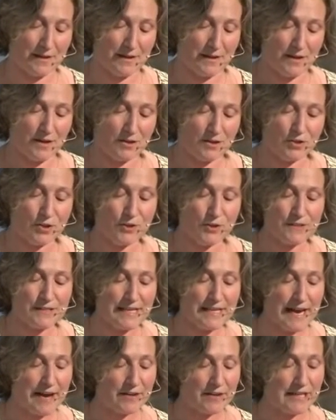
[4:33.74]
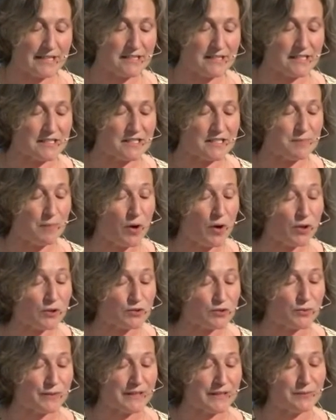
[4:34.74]
Turns out it's a small
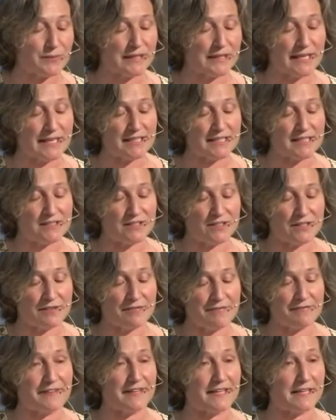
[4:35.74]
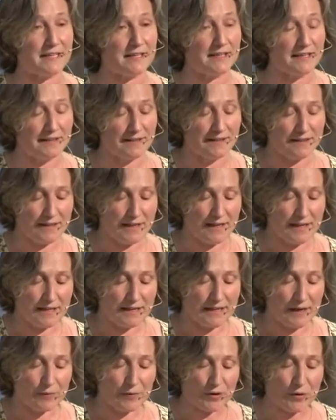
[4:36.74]
tree related to the fig
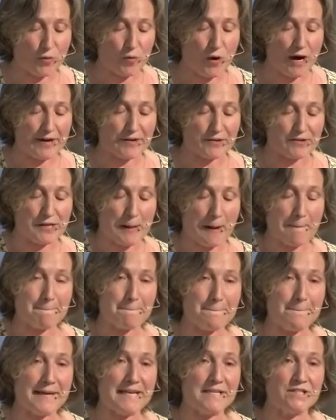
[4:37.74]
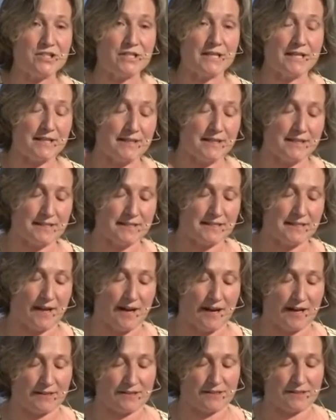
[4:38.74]
that requires pinching the
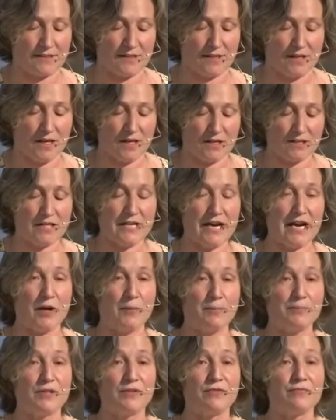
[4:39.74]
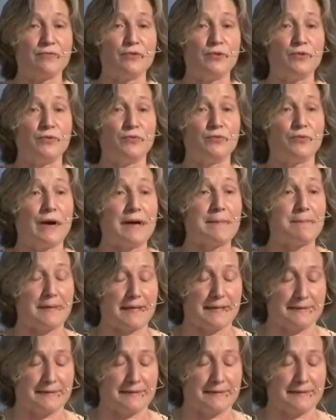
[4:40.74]
stalks to help the fruit ripen.